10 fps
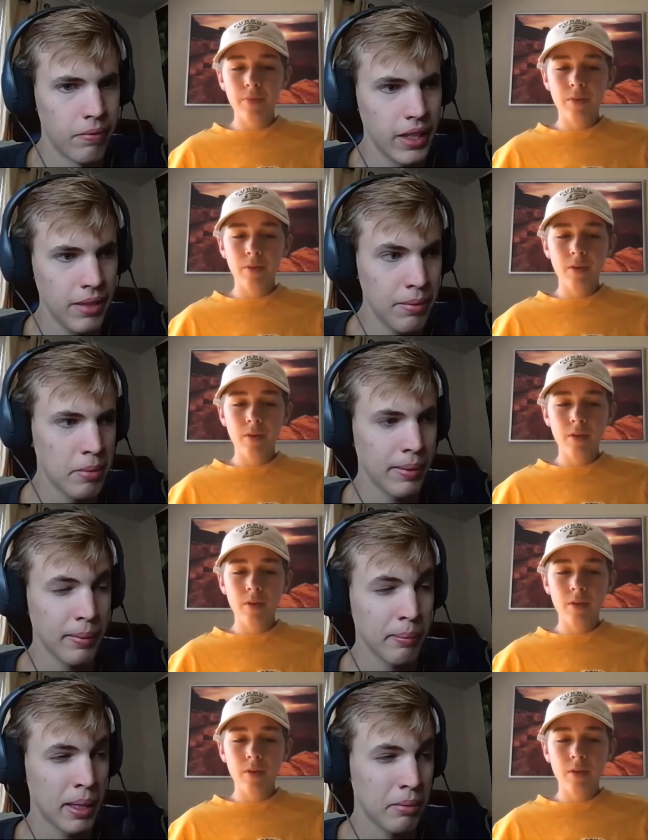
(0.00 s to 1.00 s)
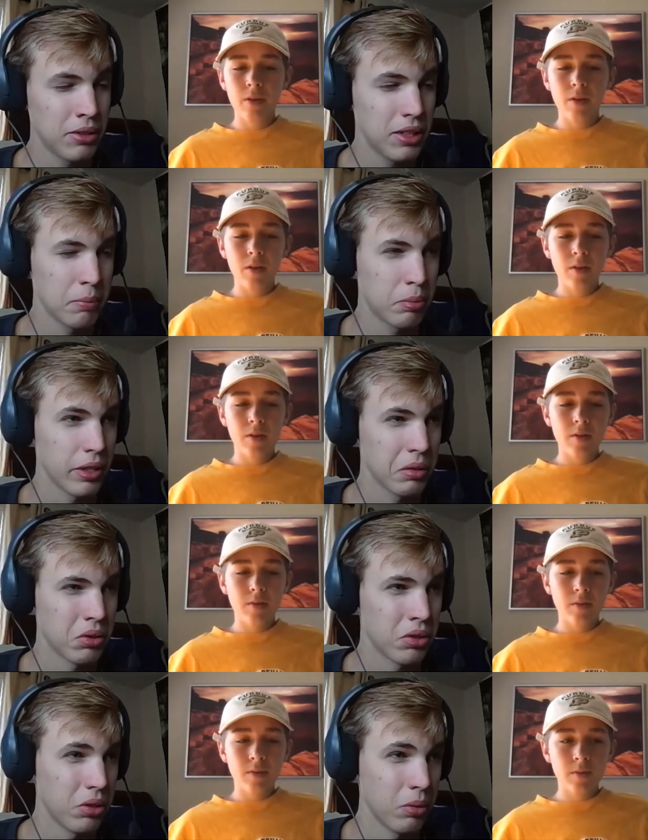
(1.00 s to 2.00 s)
Speaker 1: Even may, maybe see a prequel
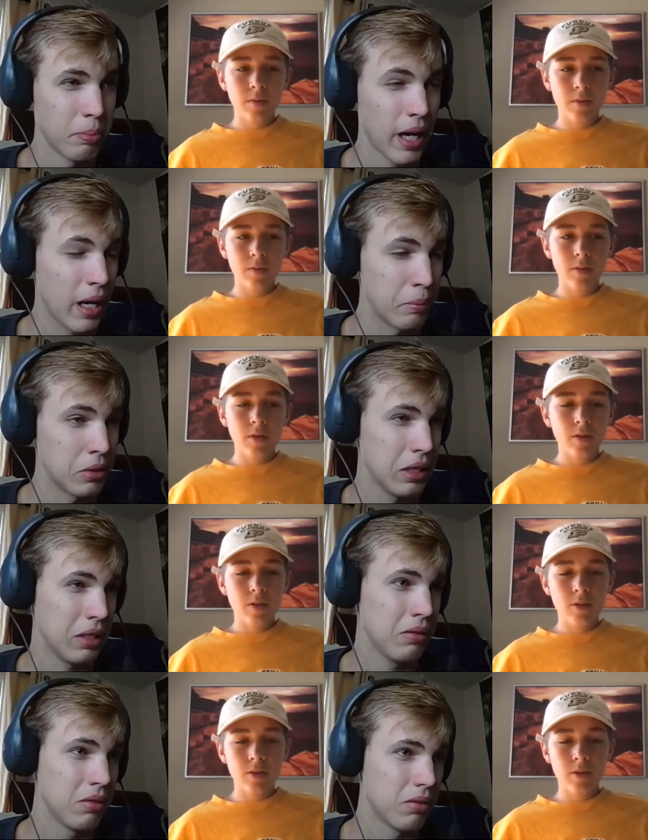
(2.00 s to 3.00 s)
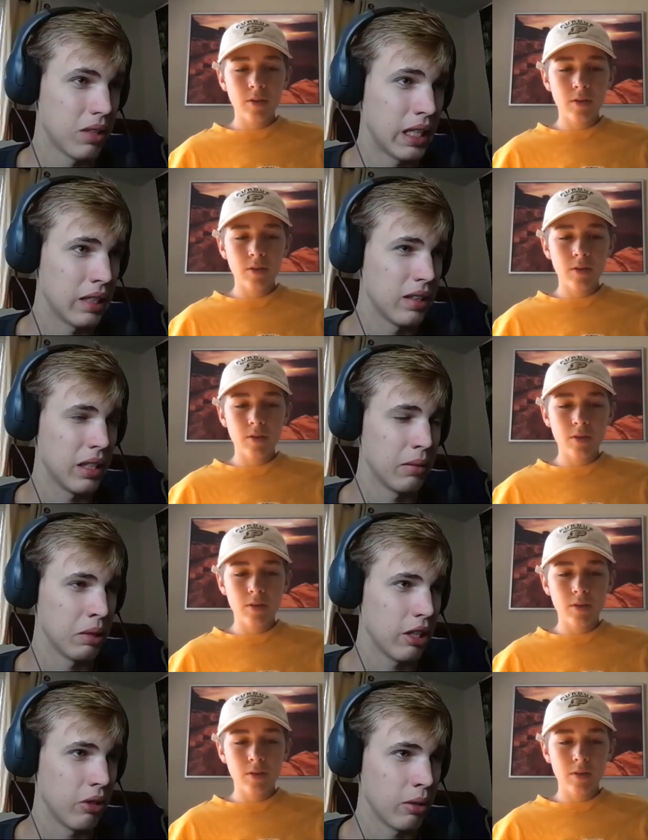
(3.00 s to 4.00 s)
to Palpatine, like him
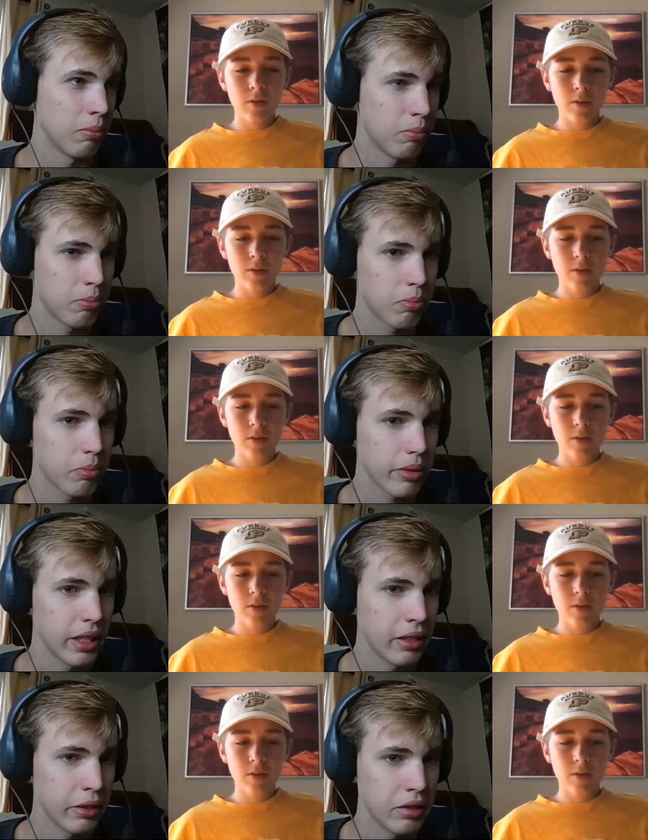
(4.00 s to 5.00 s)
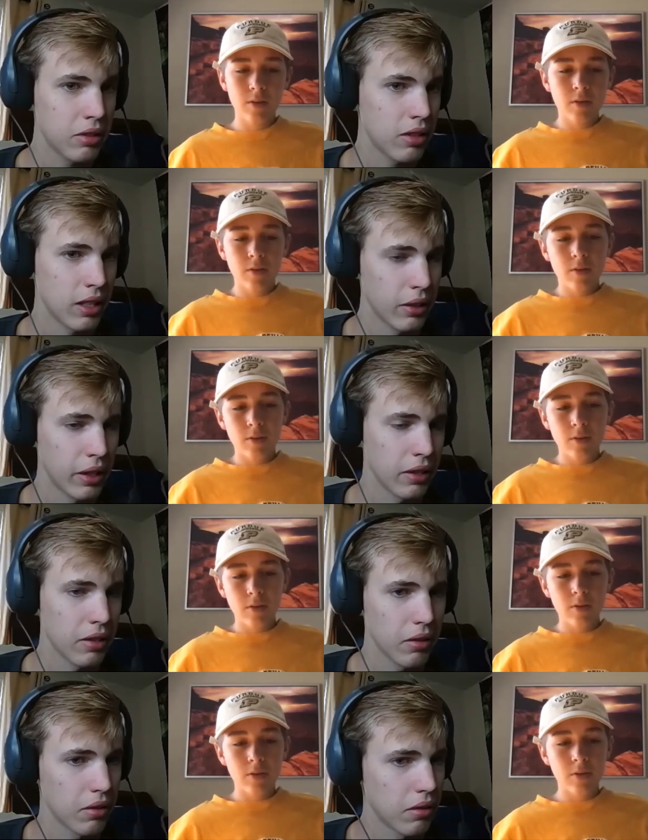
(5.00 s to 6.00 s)
killing Plagueis and like
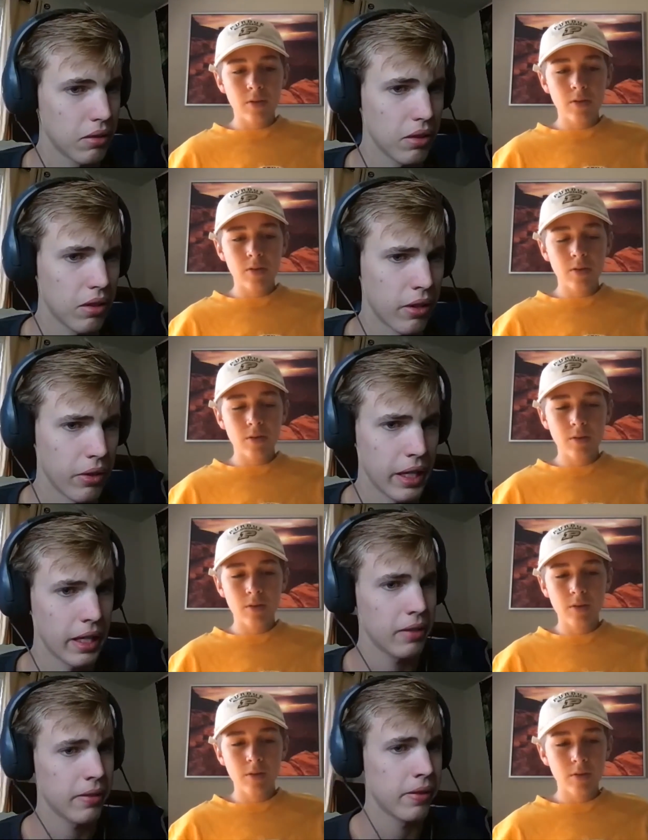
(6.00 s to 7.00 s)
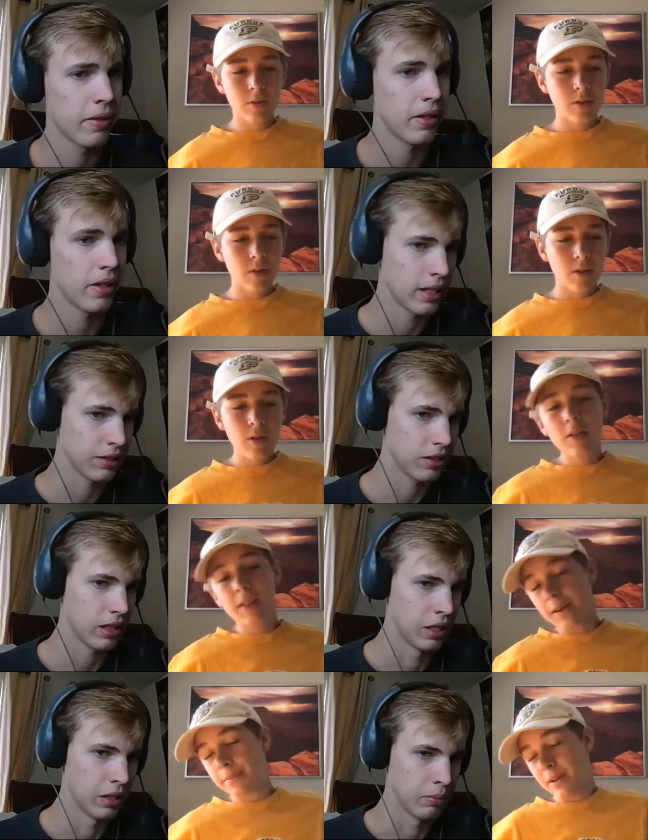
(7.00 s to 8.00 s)
all that, and like
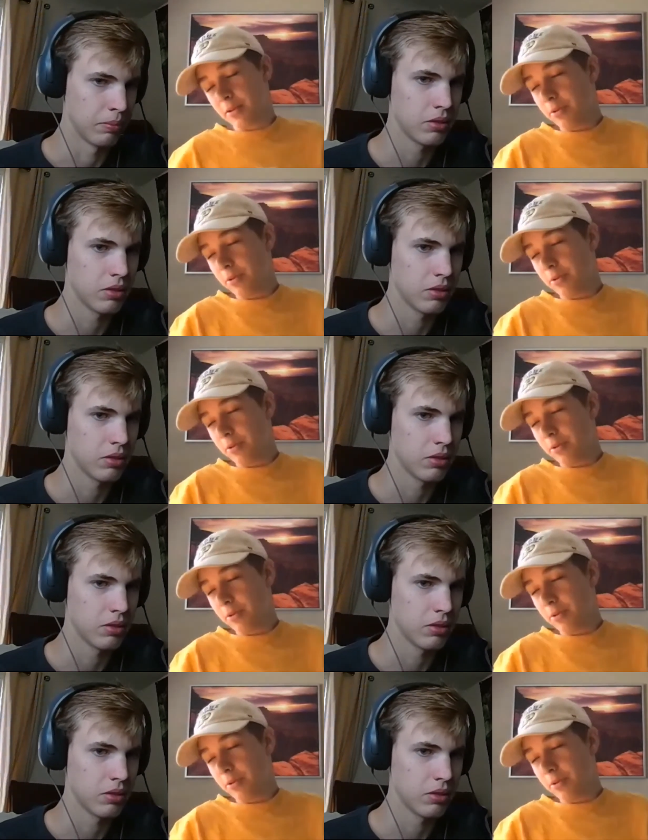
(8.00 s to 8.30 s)
seeing him